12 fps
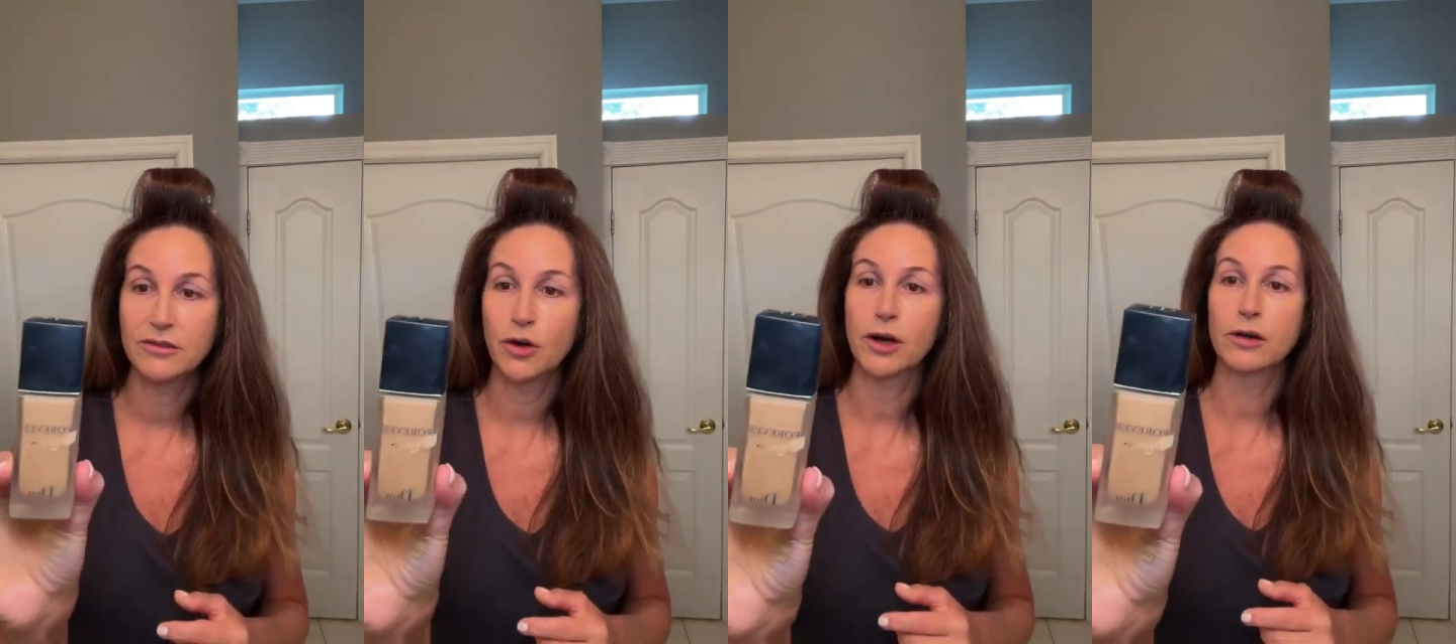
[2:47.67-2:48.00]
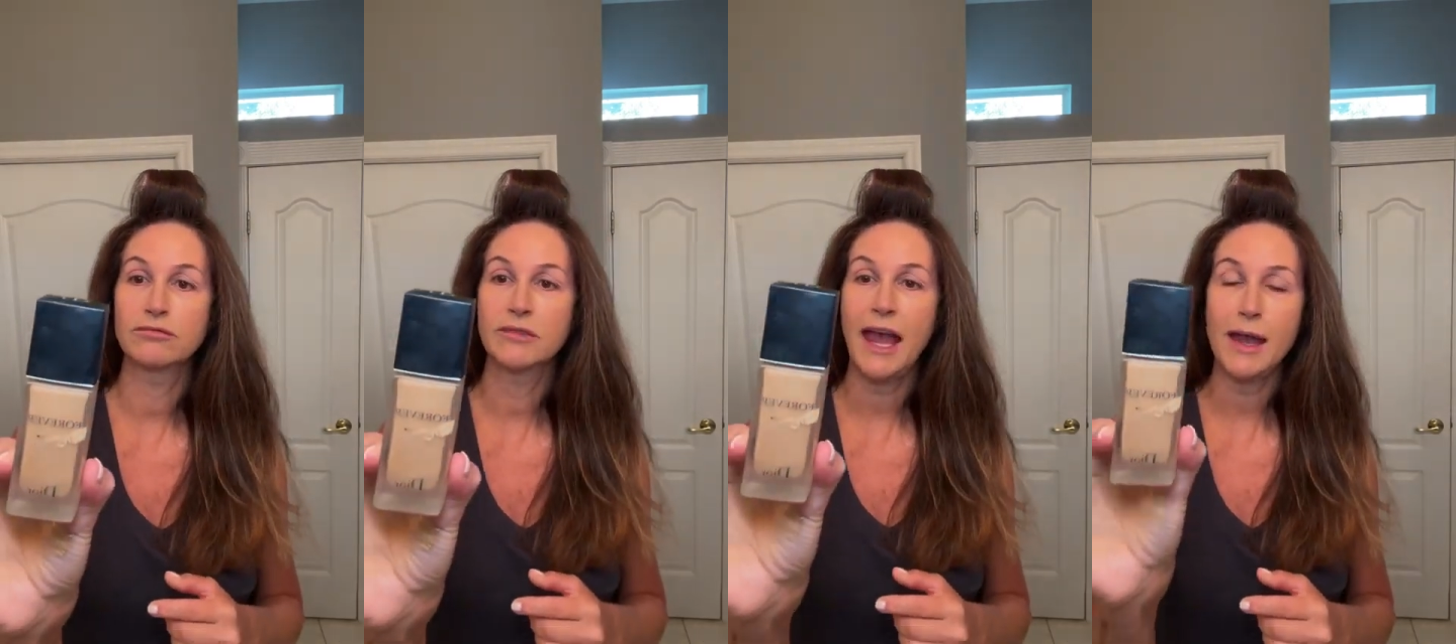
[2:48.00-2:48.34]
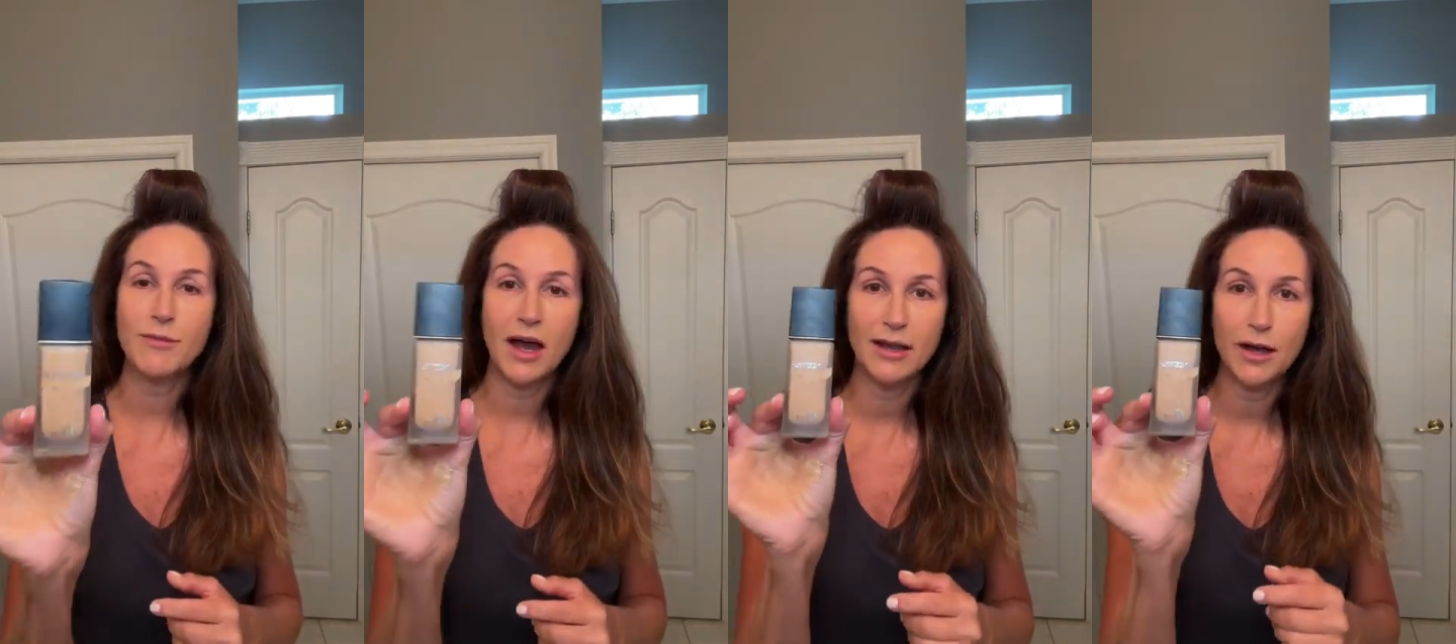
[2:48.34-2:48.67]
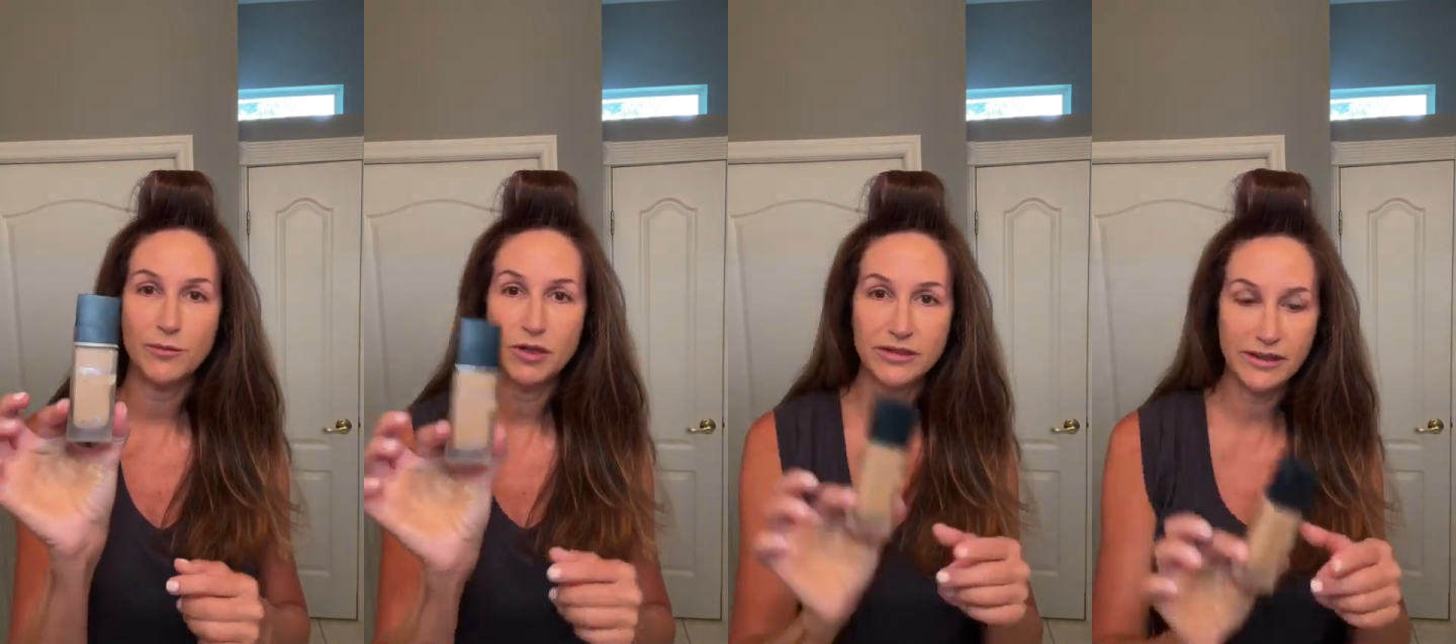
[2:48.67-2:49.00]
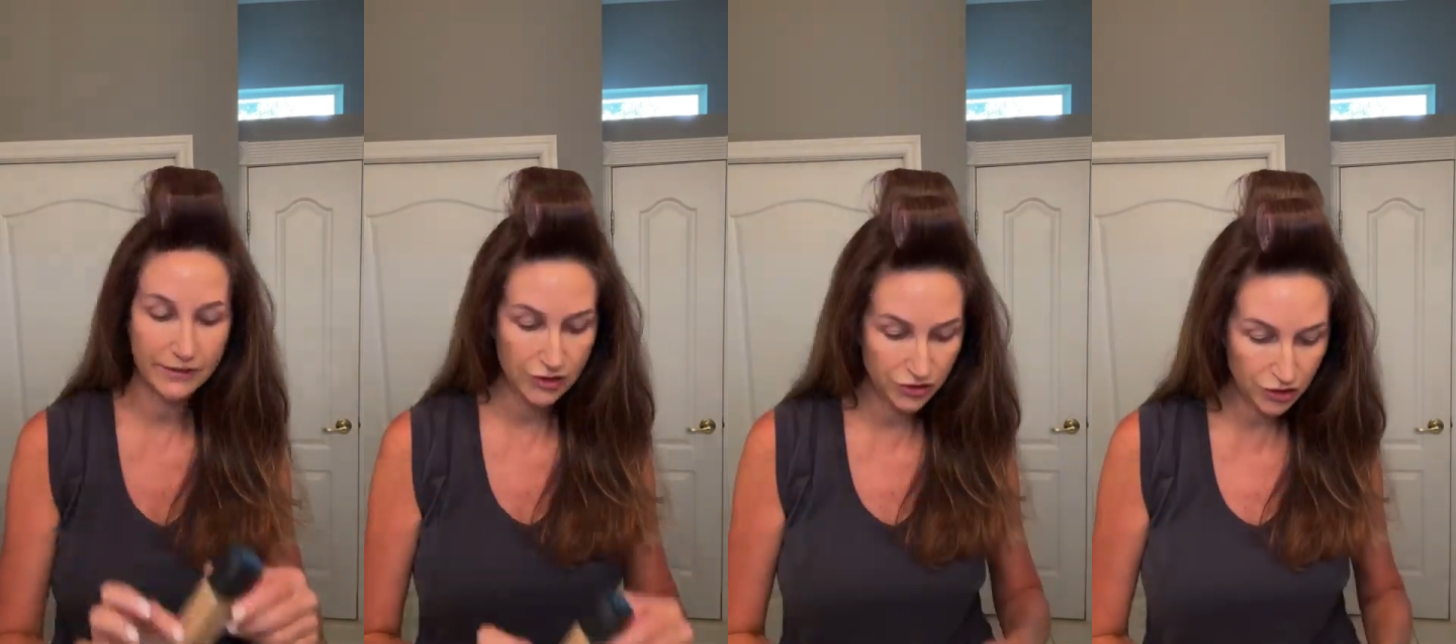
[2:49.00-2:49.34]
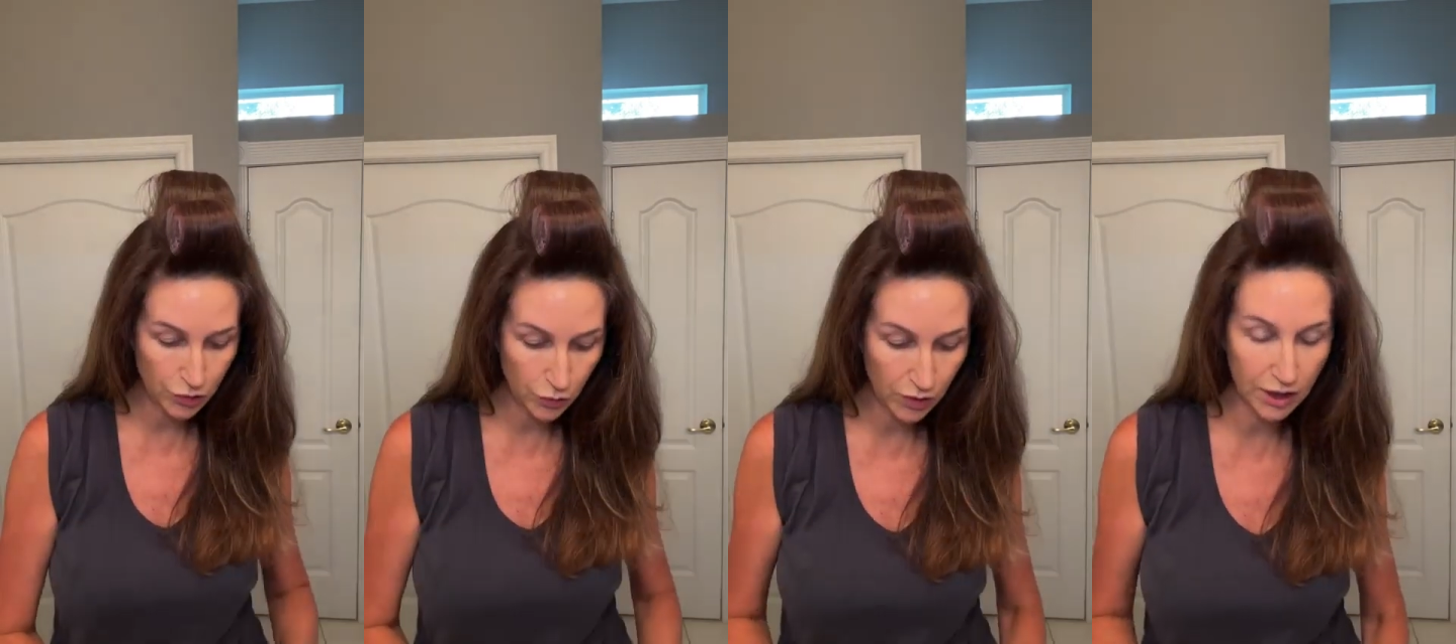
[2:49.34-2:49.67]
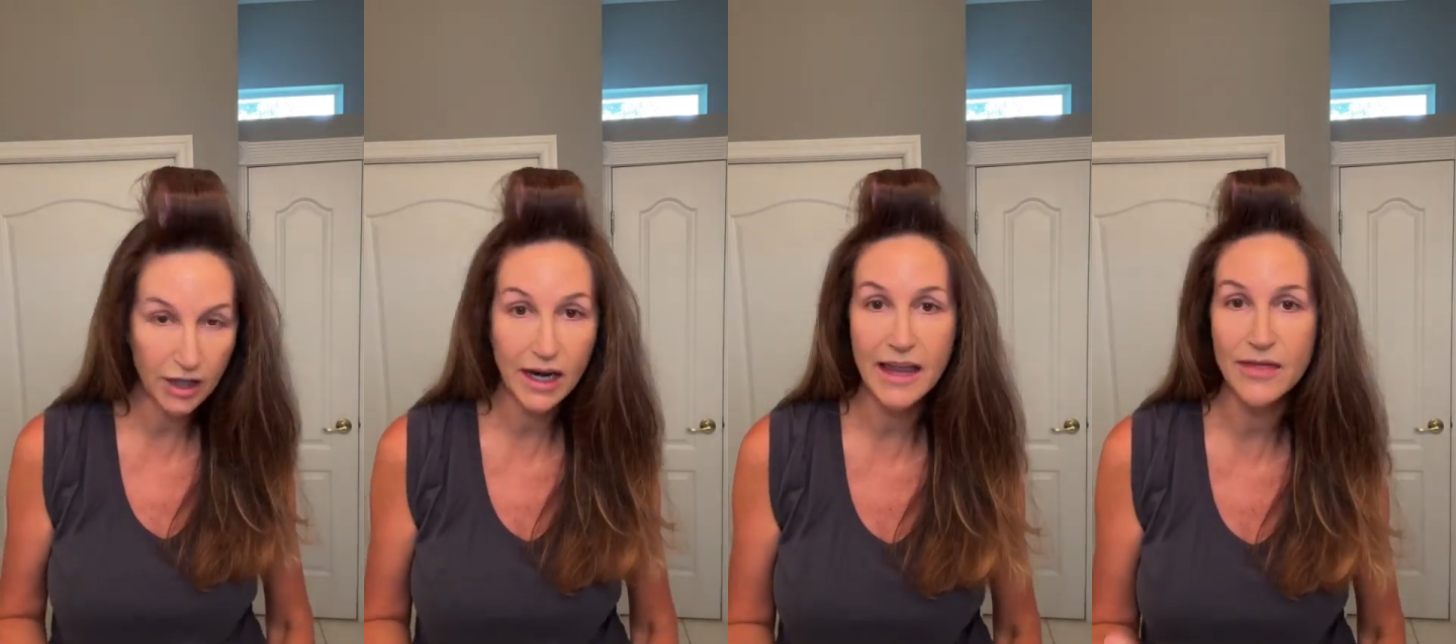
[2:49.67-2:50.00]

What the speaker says: or came on, I'm using the Dior